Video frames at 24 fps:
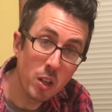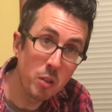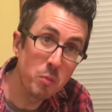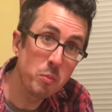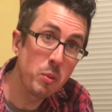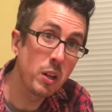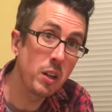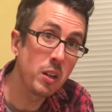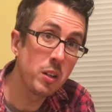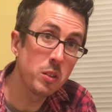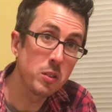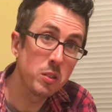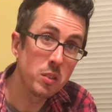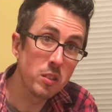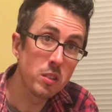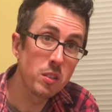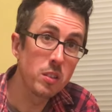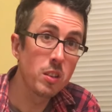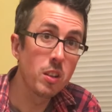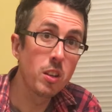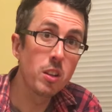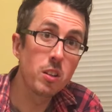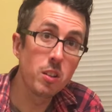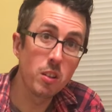about
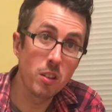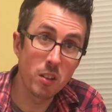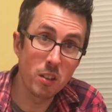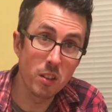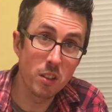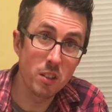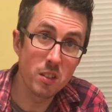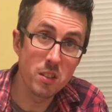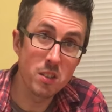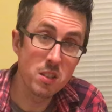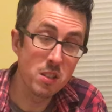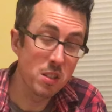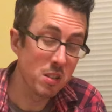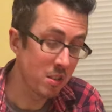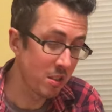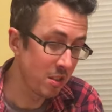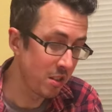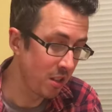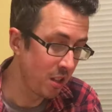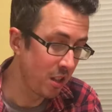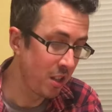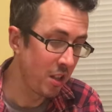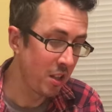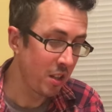the cards
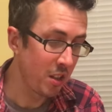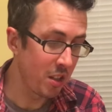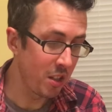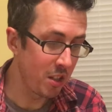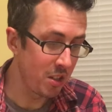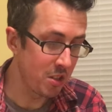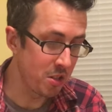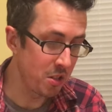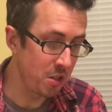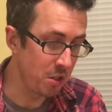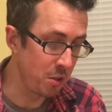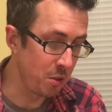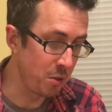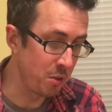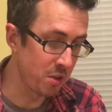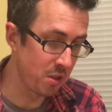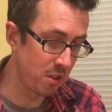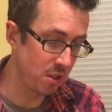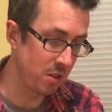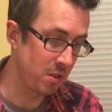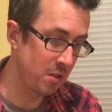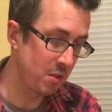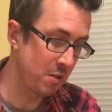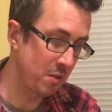that she
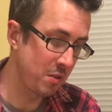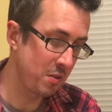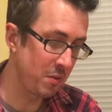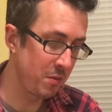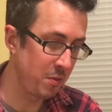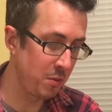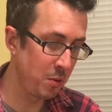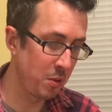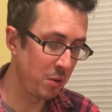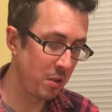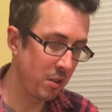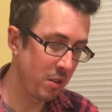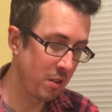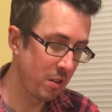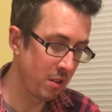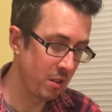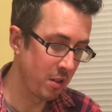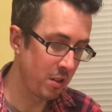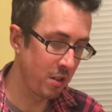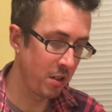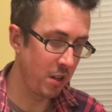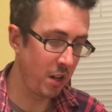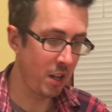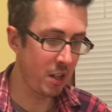uses for
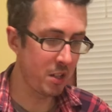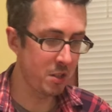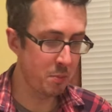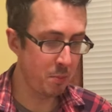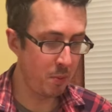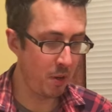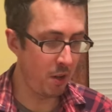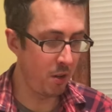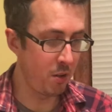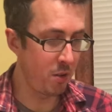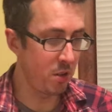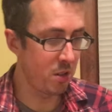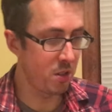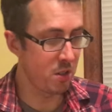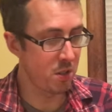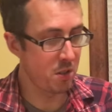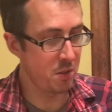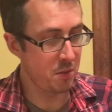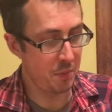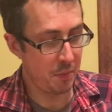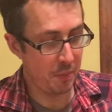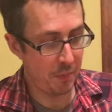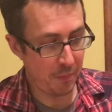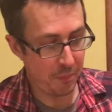her X
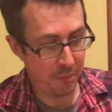powers.